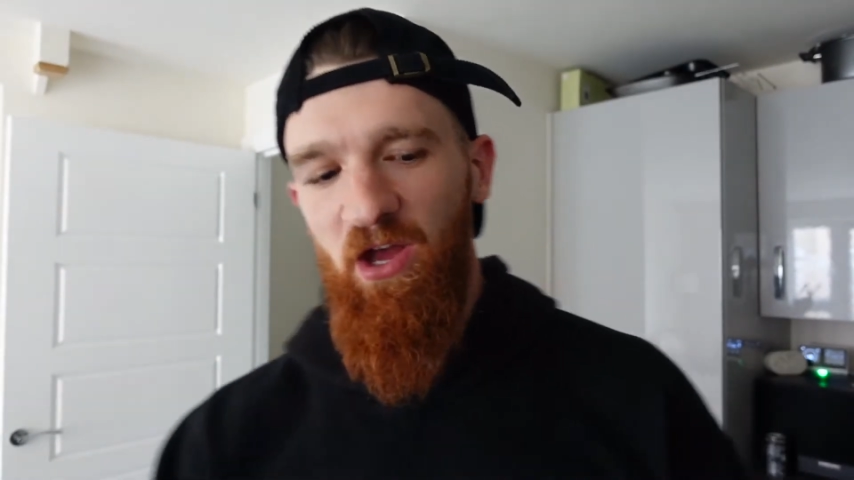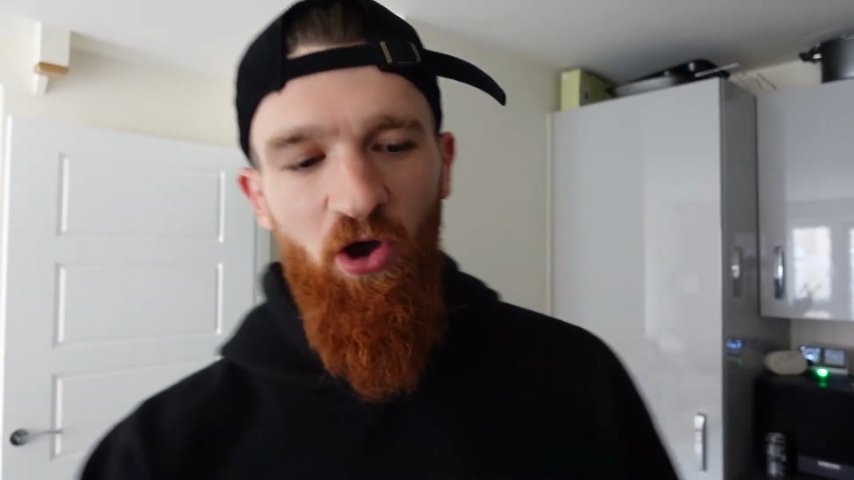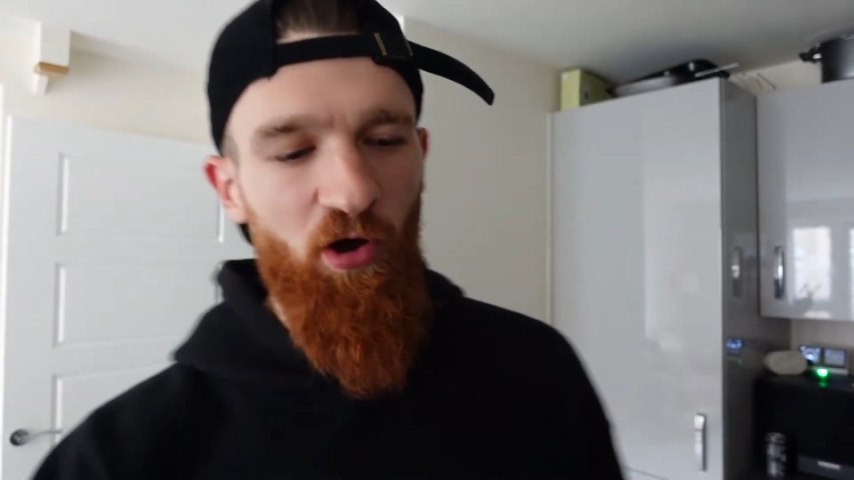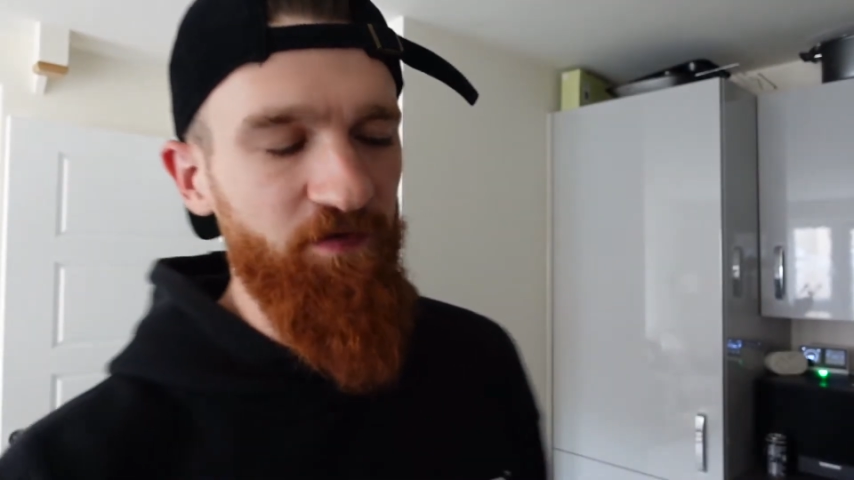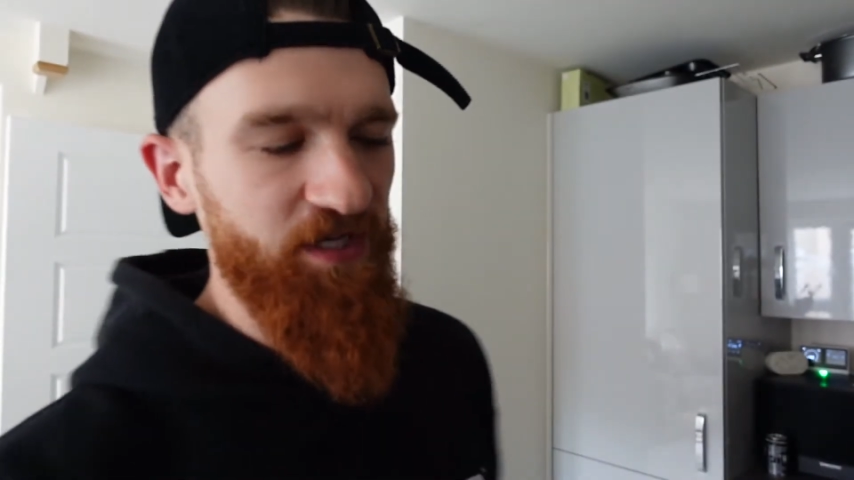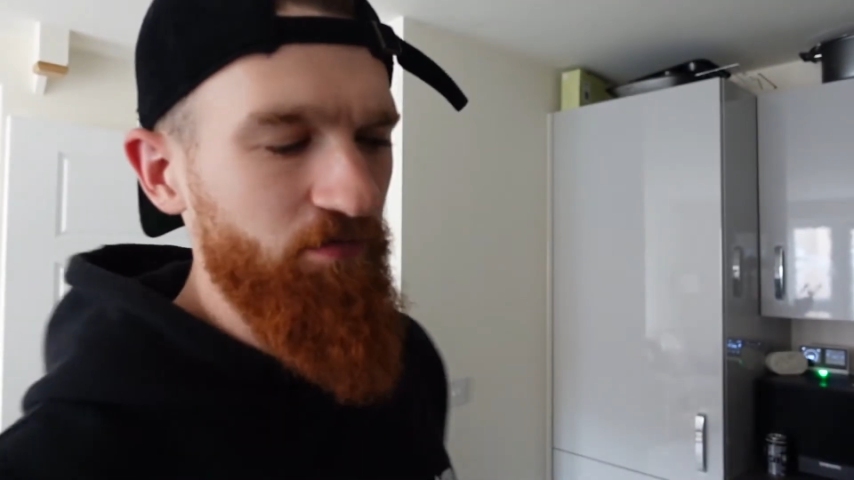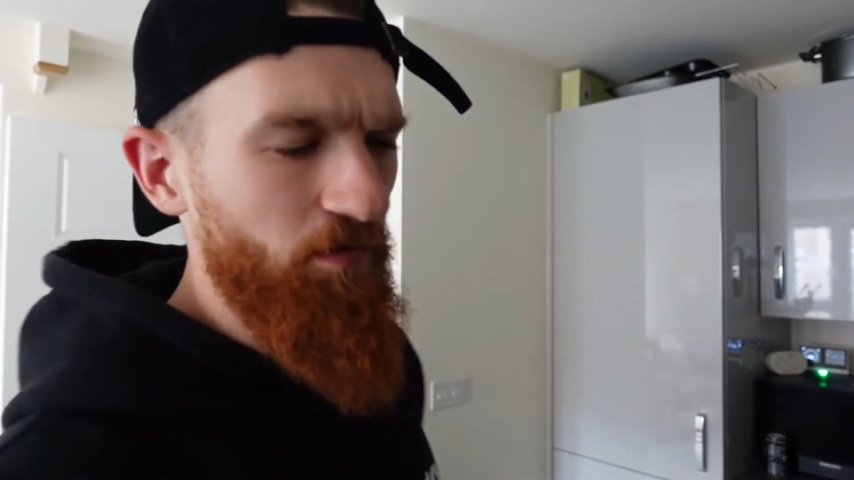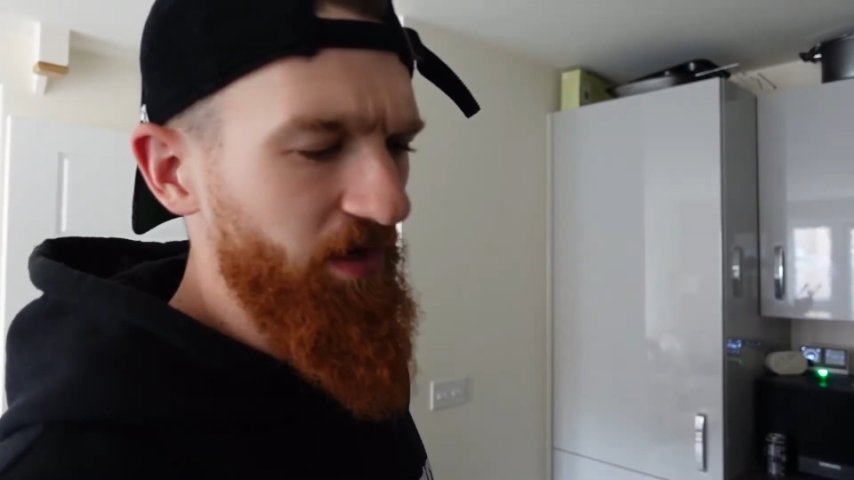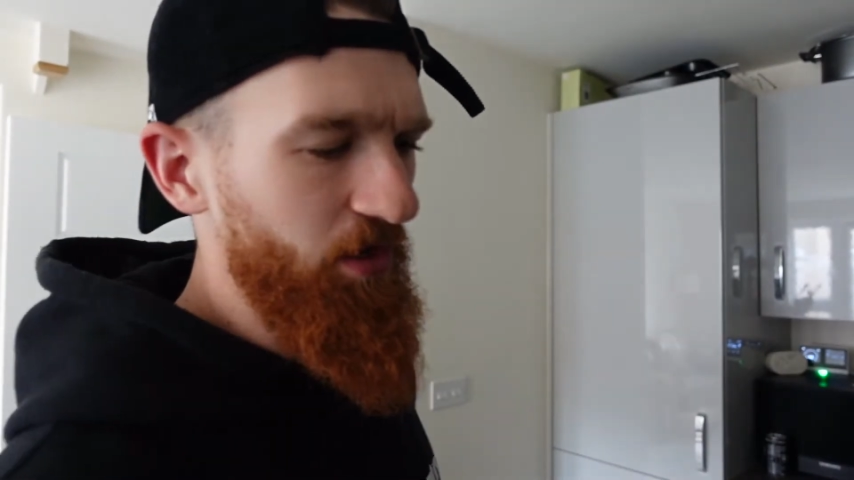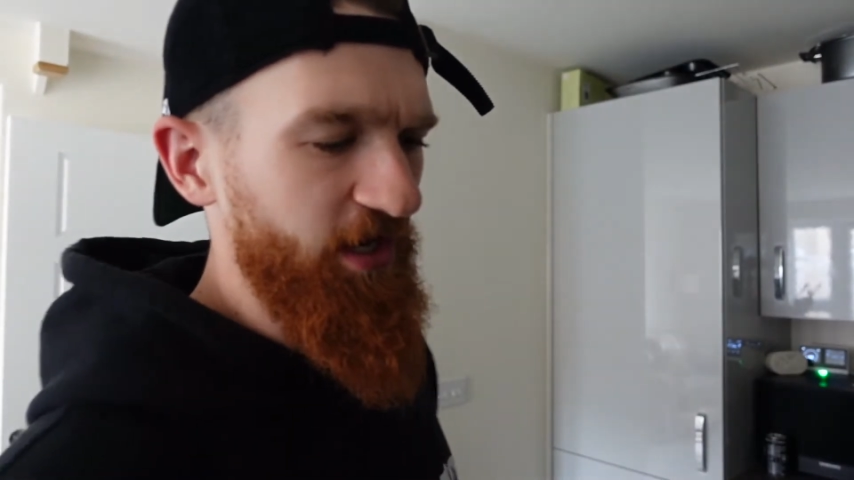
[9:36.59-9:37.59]
Obviously when
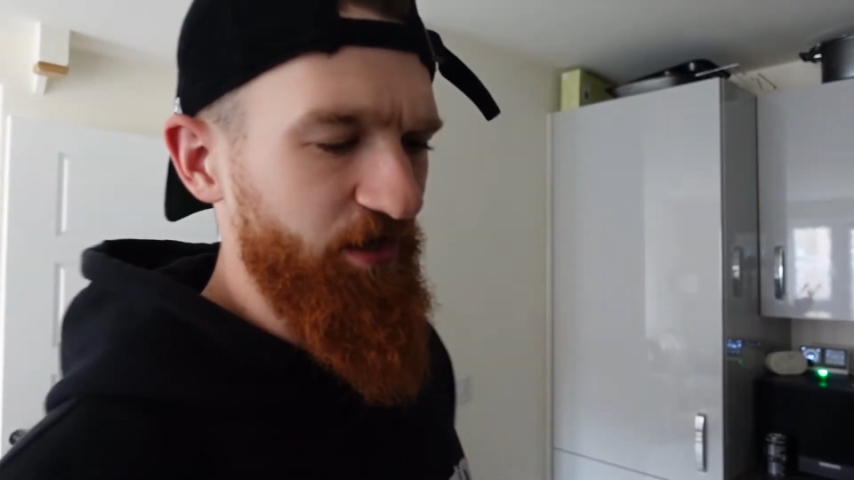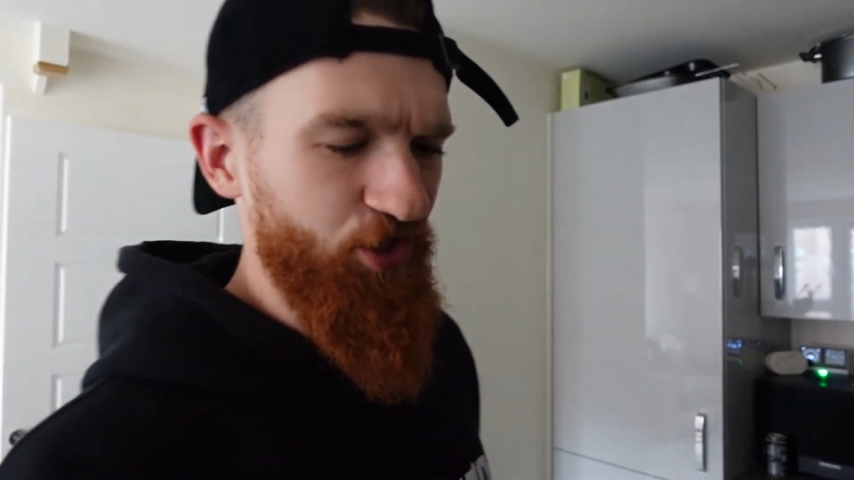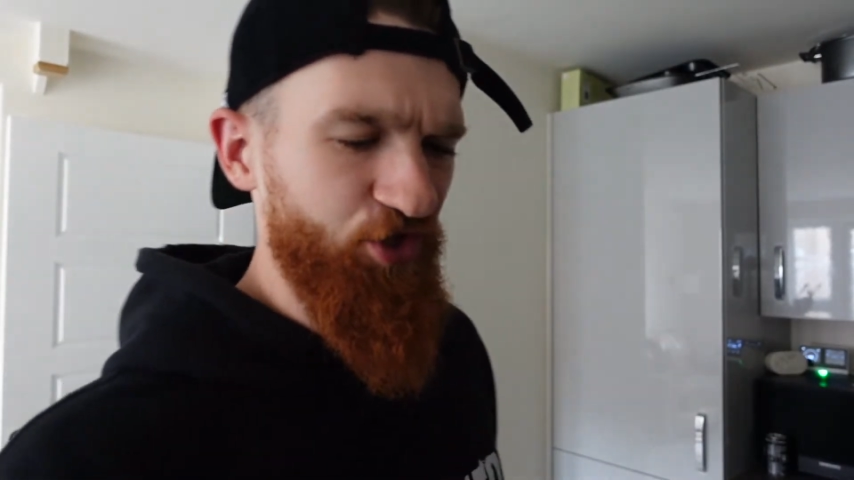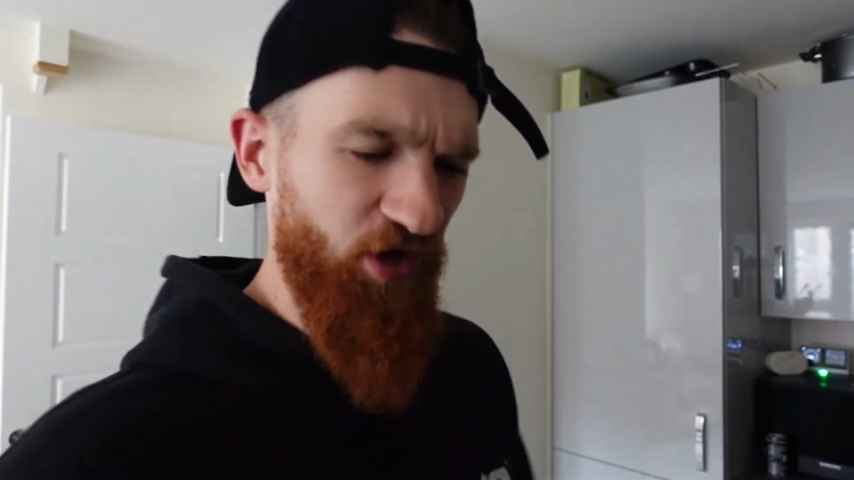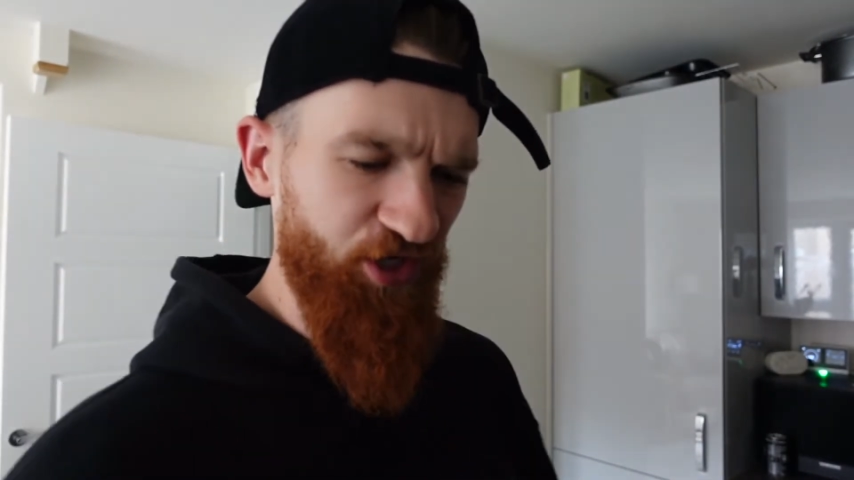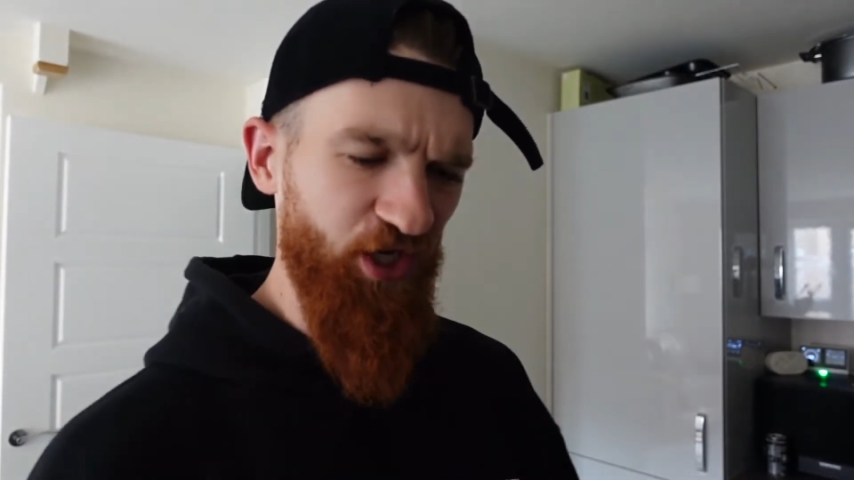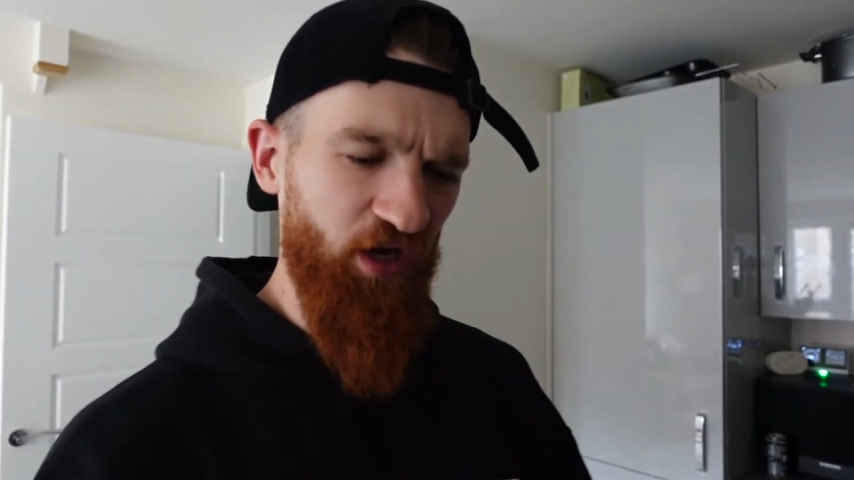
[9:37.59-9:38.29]
we look at the structure